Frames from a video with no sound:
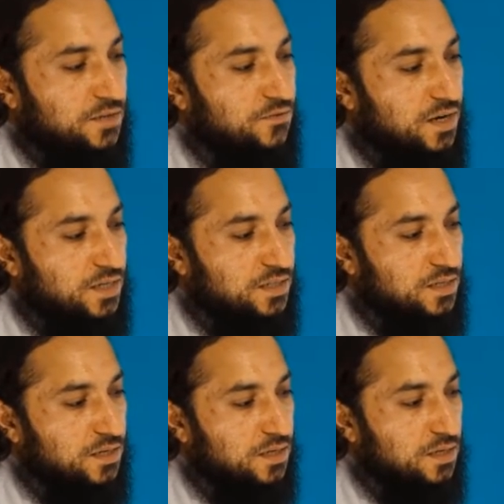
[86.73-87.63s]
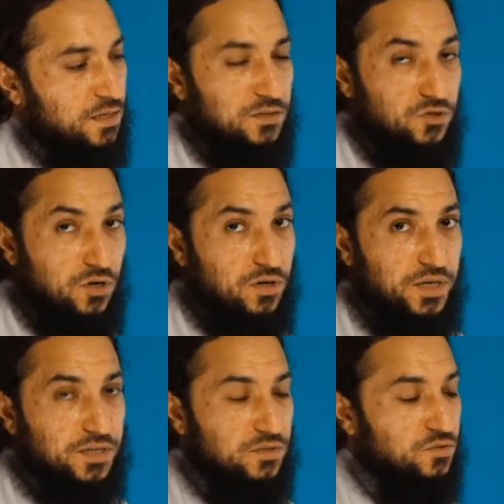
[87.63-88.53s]
divide tongue
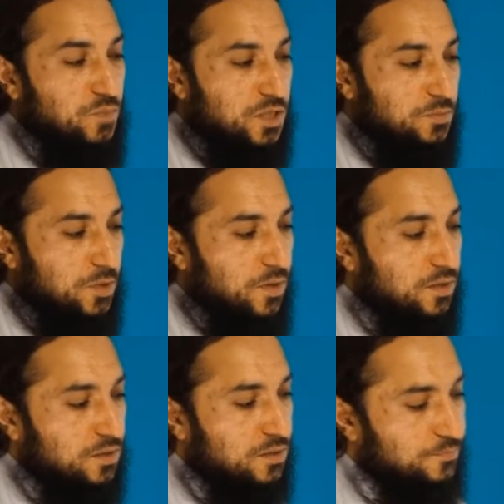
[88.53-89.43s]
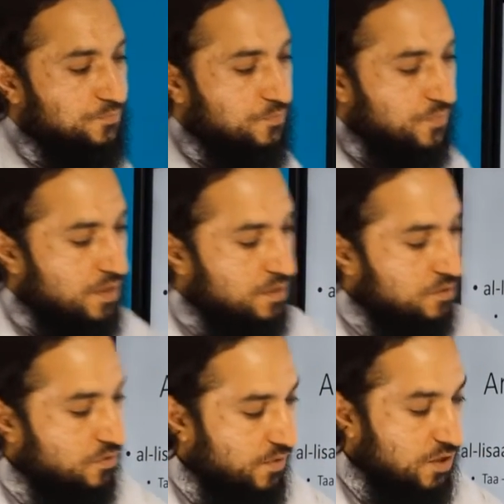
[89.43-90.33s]
into multiple parts.
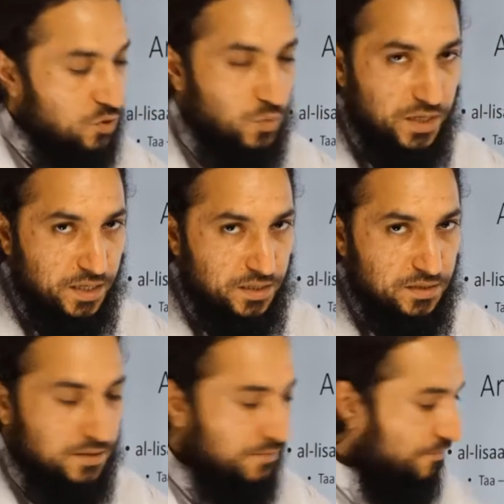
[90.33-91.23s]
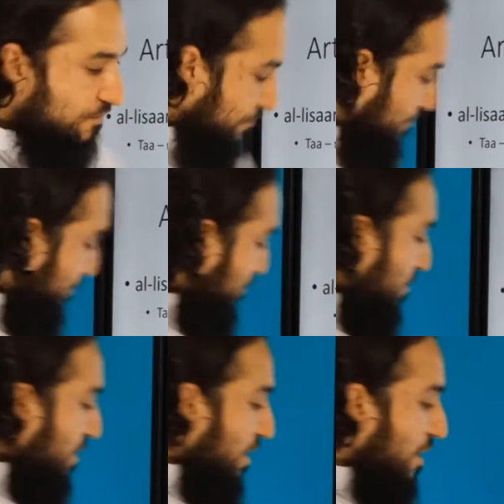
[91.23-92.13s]
The first one is,
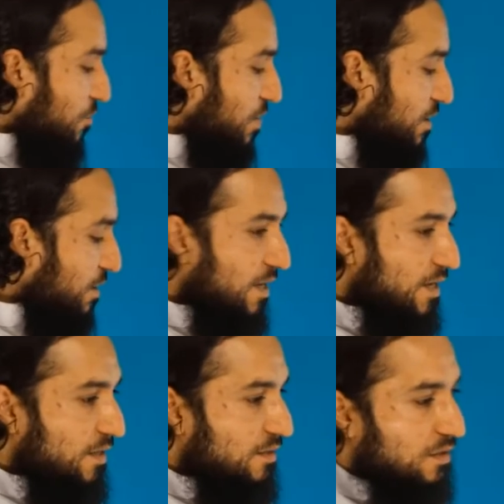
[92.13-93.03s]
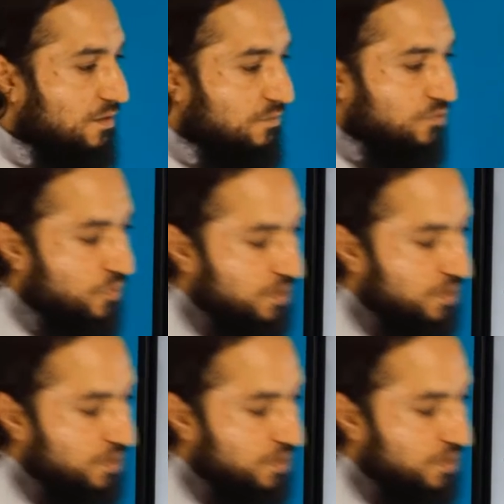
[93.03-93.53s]
let me write again, show